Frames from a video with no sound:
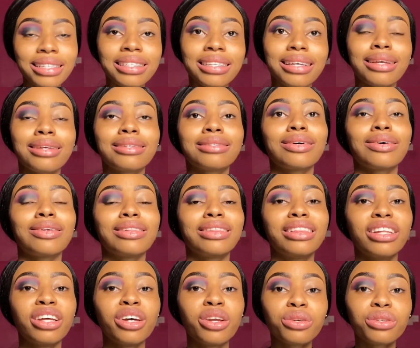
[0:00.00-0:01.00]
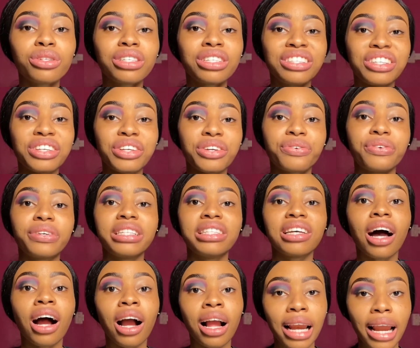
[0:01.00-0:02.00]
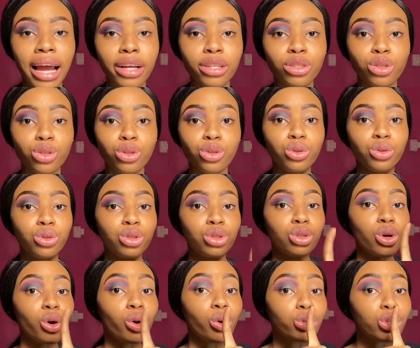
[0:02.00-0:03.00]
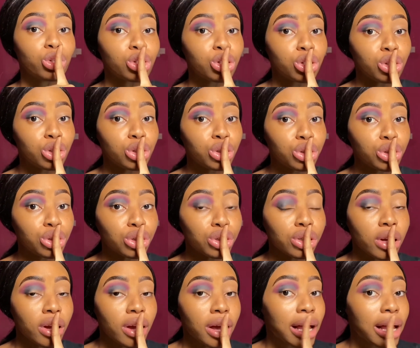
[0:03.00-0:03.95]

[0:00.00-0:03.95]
is a little secret I like to do, so shh,